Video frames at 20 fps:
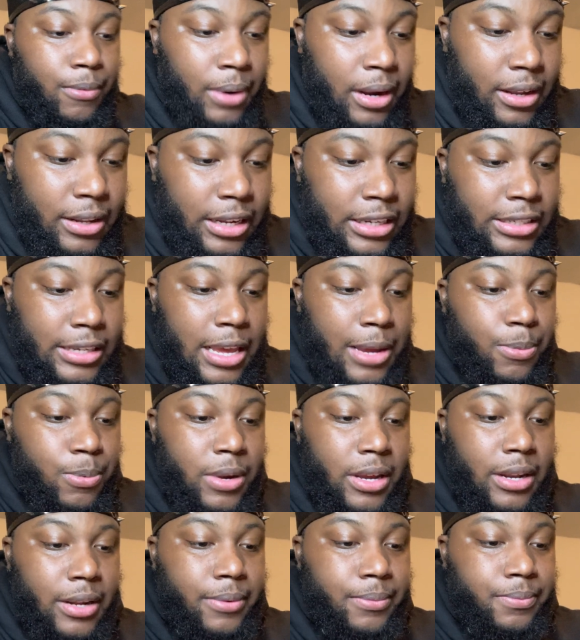Right? Let's keep
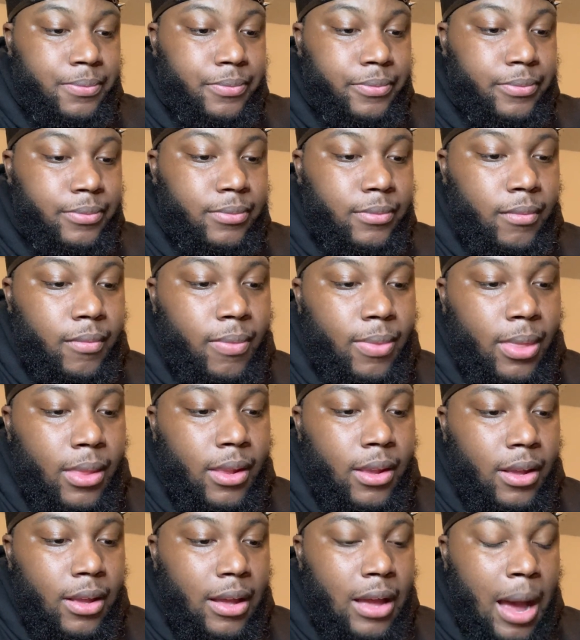reading.
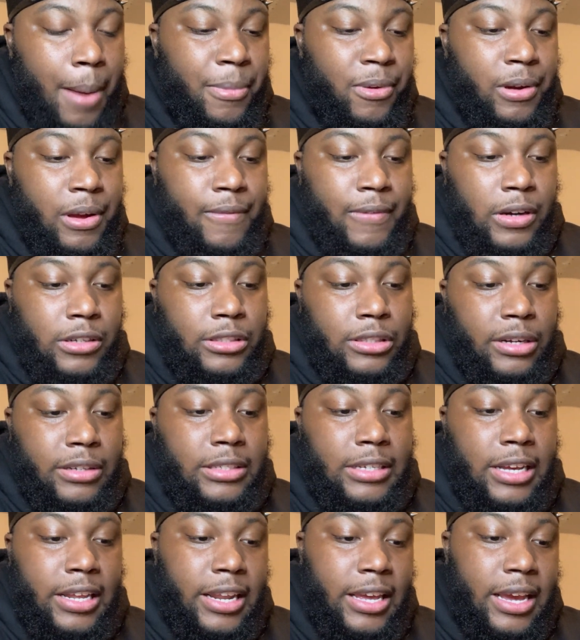I'm gonna read verse
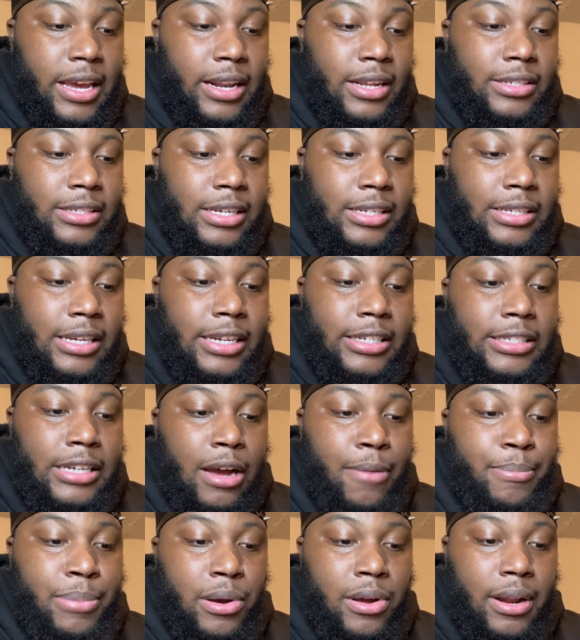13 again. It says, He
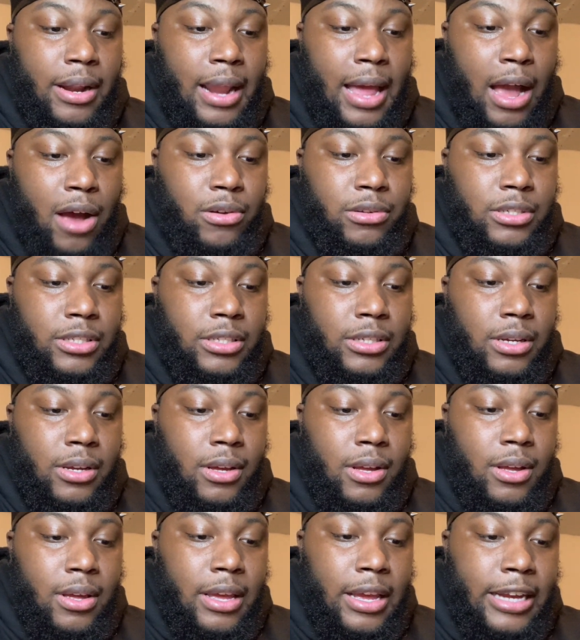shall build an house.
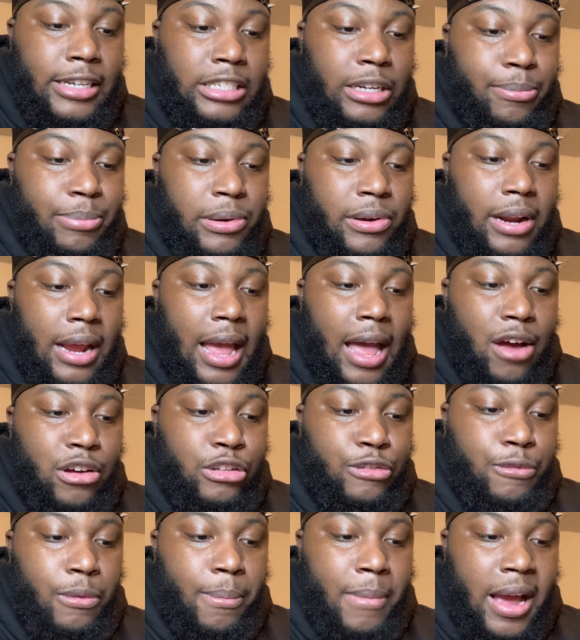He shall build a
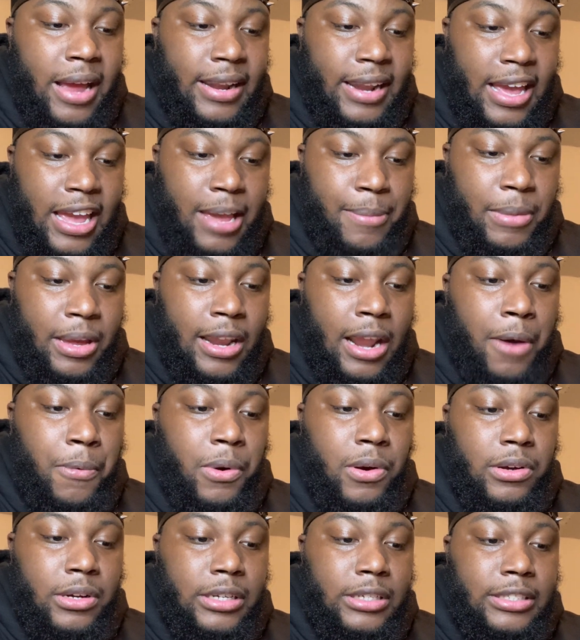house for my name, and I
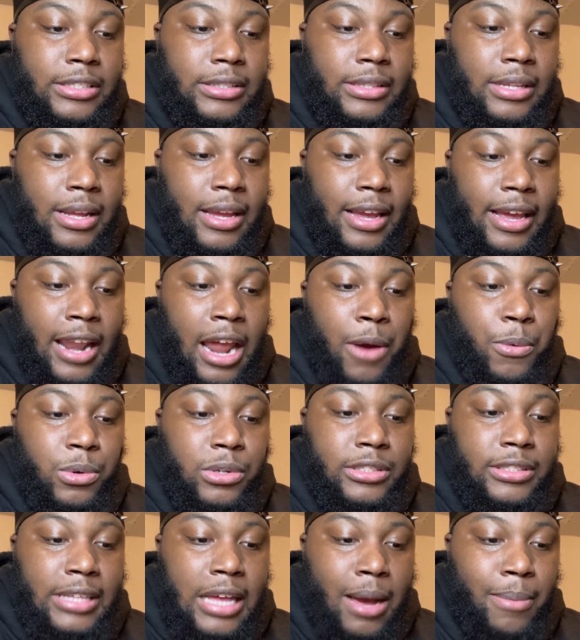will and I will
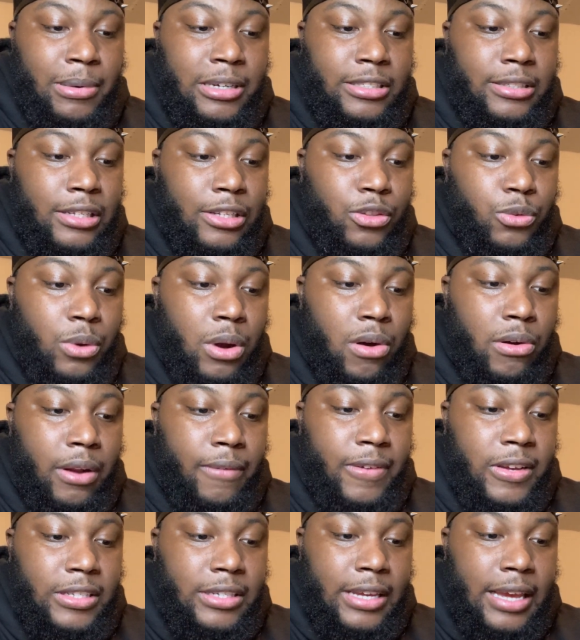establish the throne
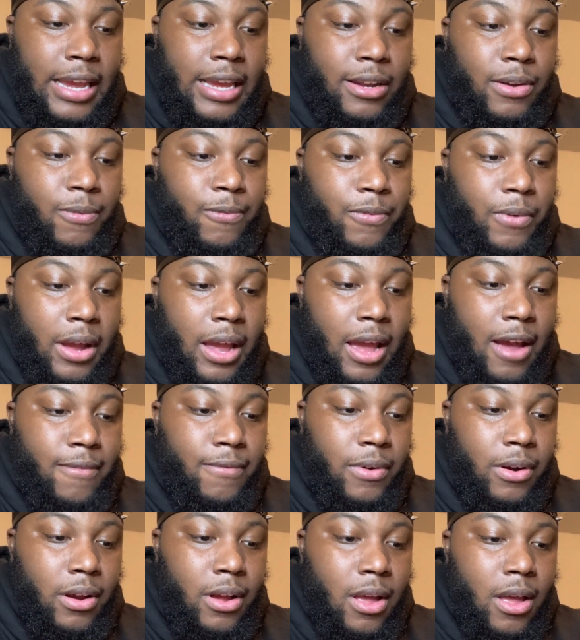of his kingdom
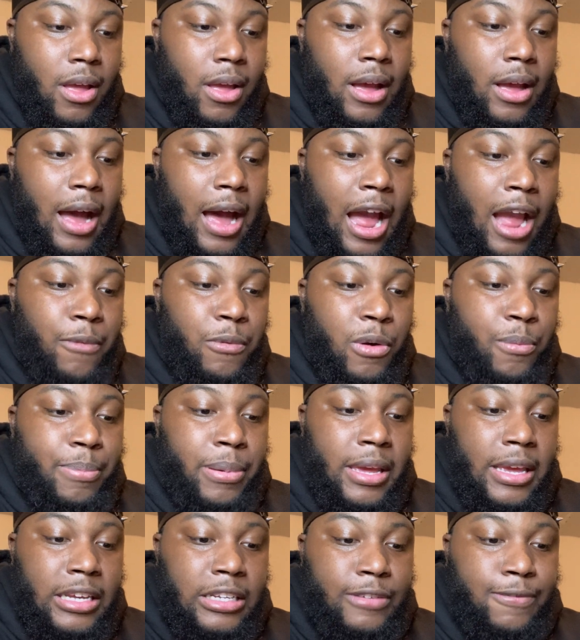forever. I will
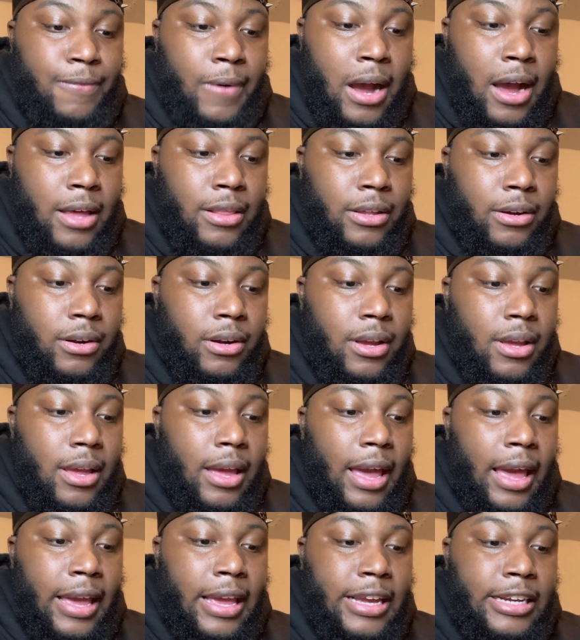be his father,
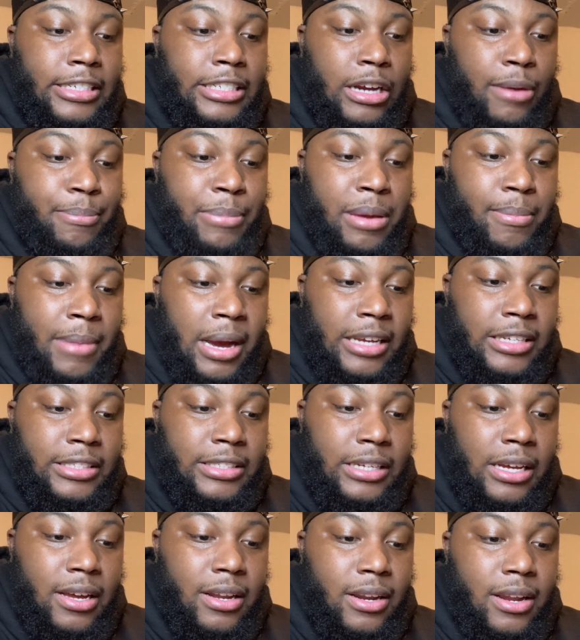and he shall be my
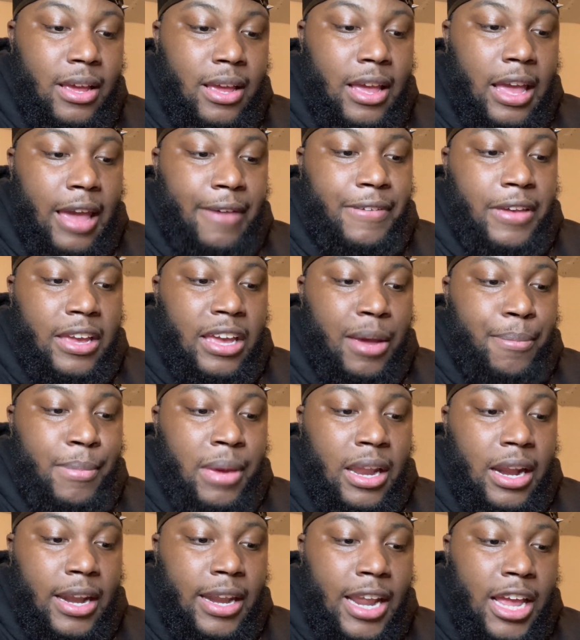son. If he
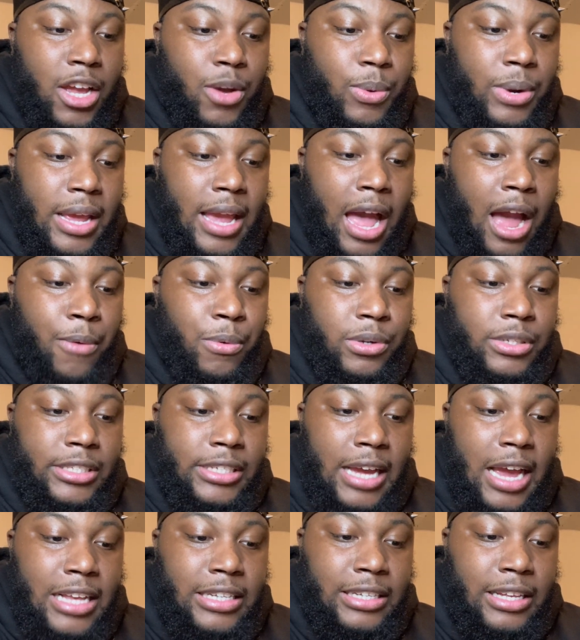commit iniquity, I will
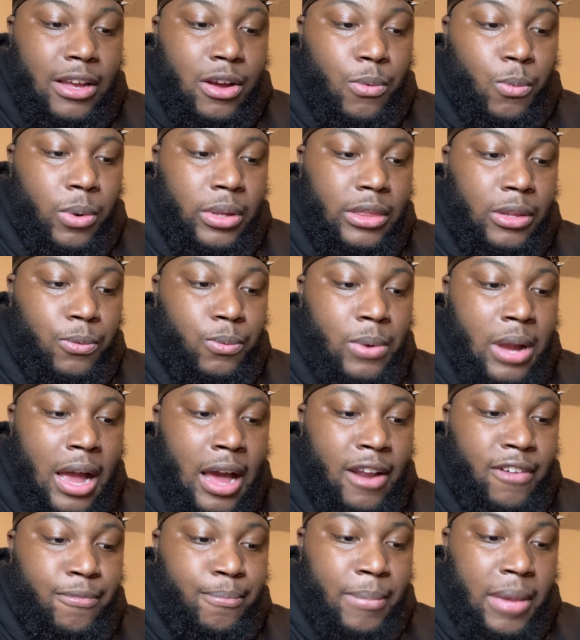chasten him with the
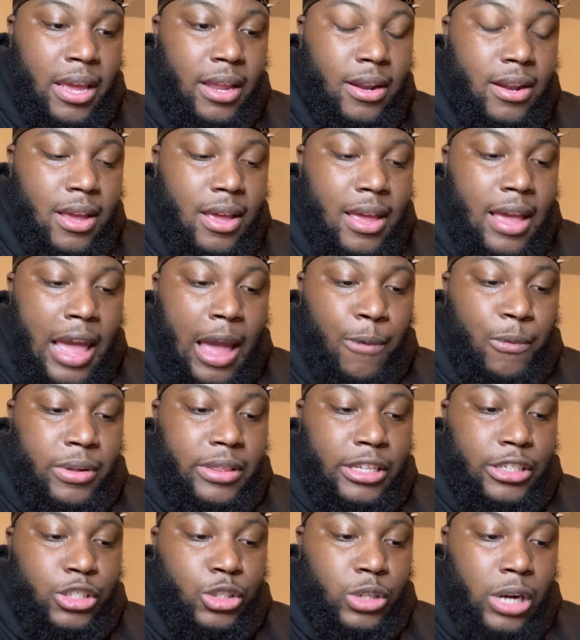rod of men and
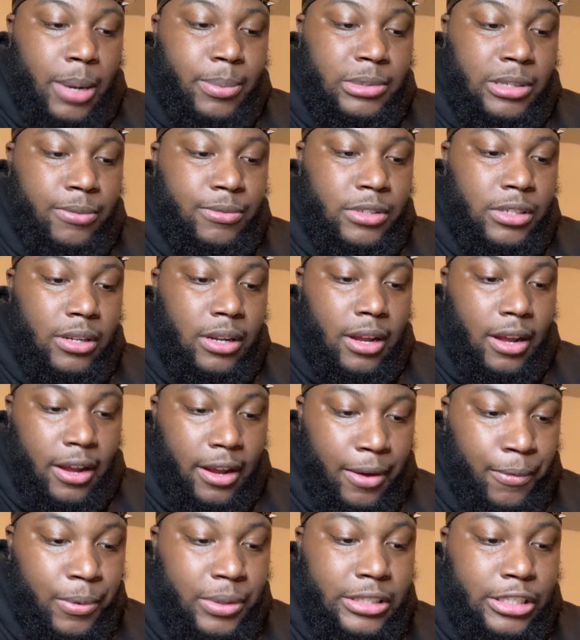with the stripes of
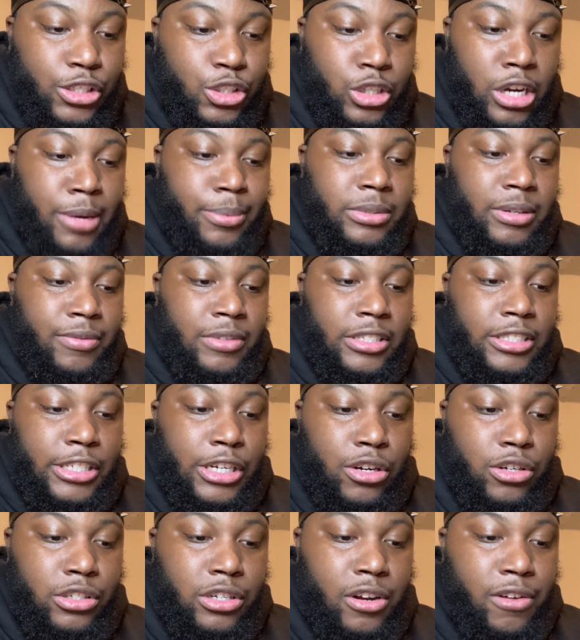and with the stripes of the
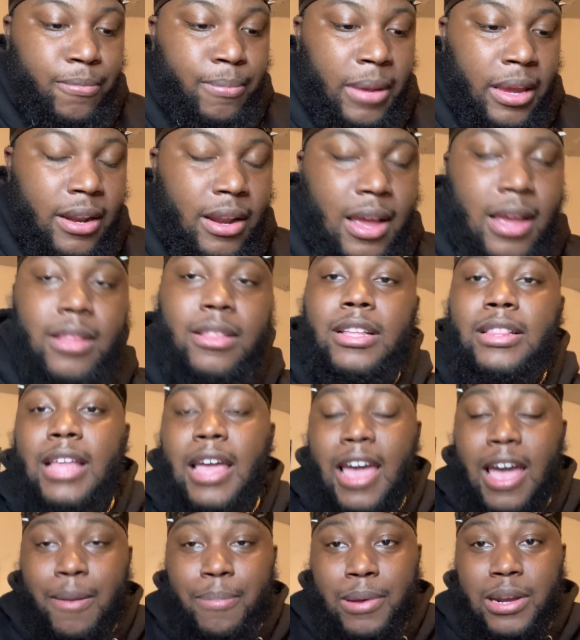children of men. Did
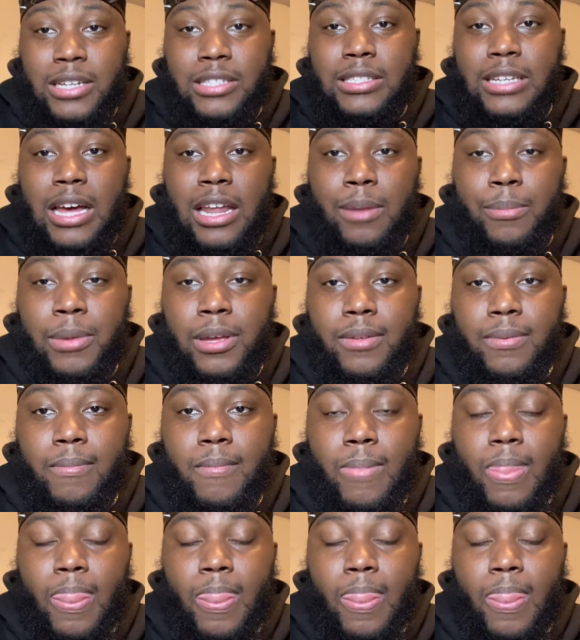that happen to Solomon?